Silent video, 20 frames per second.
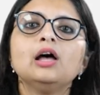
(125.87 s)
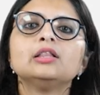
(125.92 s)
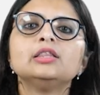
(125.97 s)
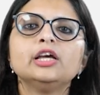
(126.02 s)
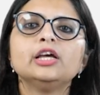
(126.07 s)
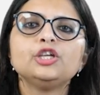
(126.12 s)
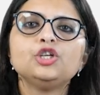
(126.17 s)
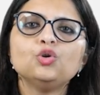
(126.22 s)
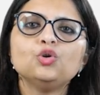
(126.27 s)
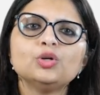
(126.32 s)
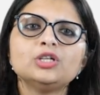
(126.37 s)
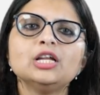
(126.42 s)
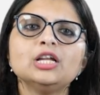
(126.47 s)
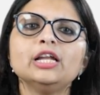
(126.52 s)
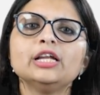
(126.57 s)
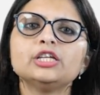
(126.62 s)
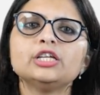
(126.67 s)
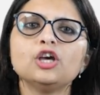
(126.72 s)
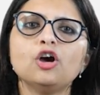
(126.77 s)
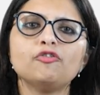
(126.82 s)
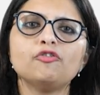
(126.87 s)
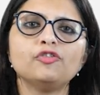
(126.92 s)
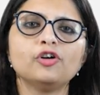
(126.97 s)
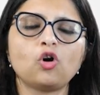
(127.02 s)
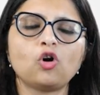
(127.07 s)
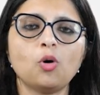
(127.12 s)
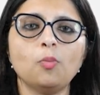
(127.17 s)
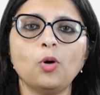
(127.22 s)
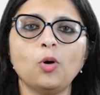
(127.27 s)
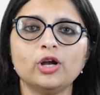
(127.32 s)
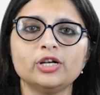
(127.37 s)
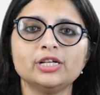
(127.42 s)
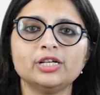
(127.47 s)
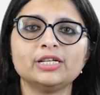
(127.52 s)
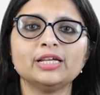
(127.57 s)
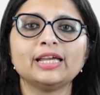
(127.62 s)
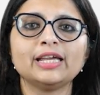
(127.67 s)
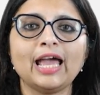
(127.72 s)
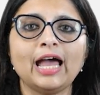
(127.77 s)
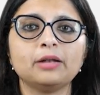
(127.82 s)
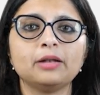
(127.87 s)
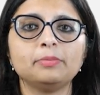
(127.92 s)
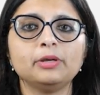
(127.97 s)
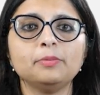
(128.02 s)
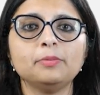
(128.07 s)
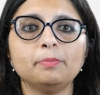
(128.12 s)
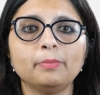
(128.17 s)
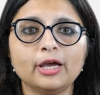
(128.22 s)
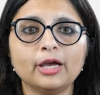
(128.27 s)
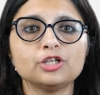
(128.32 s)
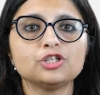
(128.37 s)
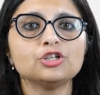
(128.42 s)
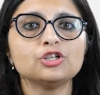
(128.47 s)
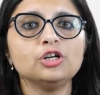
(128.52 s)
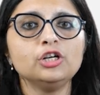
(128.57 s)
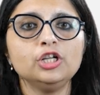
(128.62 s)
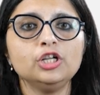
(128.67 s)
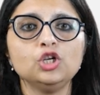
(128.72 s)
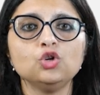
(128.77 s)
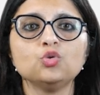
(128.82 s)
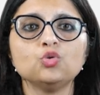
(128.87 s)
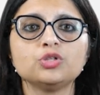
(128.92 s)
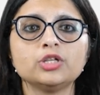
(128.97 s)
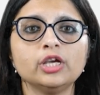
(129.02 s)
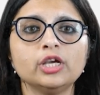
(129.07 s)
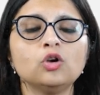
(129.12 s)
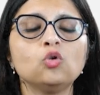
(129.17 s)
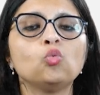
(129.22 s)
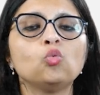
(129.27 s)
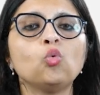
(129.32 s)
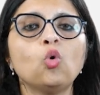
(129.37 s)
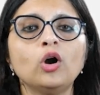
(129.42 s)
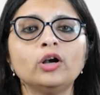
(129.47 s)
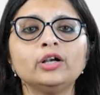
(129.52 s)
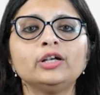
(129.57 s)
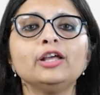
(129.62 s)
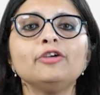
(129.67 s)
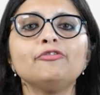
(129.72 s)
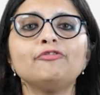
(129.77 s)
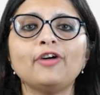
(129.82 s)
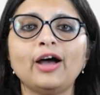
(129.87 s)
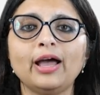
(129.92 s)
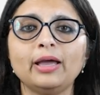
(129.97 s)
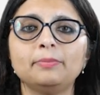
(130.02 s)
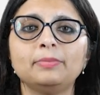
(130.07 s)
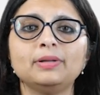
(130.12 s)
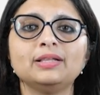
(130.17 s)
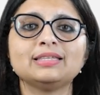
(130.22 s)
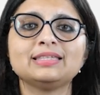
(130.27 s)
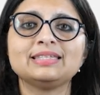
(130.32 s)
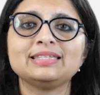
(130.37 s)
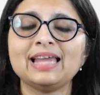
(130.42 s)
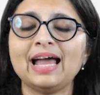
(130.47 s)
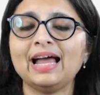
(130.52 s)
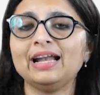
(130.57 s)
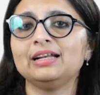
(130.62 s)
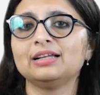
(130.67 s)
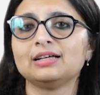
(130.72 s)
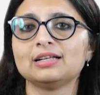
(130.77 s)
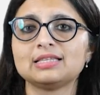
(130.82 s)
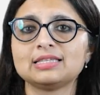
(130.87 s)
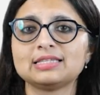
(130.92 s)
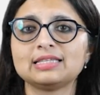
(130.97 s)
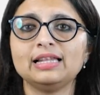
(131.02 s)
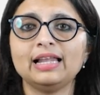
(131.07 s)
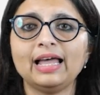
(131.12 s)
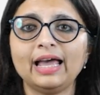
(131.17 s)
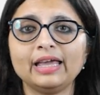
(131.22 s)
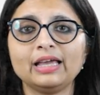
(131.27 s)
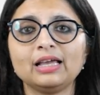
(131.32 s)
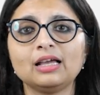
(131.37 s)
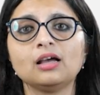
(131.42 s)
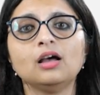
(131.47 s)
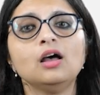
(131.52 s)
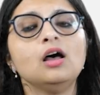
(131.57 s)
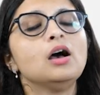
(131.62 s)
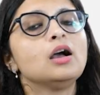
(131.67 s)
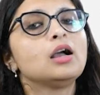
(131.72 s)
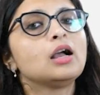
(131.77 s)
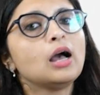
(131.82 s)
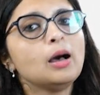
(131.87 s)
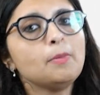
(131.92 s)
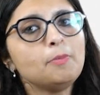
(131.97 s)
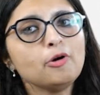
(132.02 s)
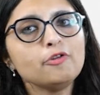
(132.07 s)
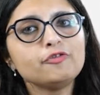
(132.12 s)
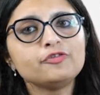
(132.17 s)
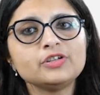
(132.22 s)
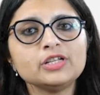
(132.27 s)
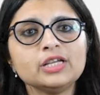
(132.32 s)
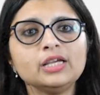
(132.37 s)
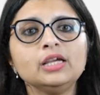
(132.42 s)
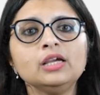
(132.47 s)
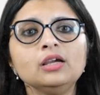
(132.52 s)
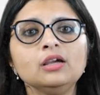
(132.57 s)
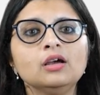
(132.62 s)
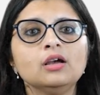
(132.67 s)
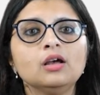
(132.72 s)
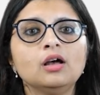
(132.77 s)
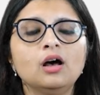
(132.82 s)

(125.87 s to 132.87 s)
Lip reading: The utility of a commodity can be measured using quantifiable standards like cup of tea,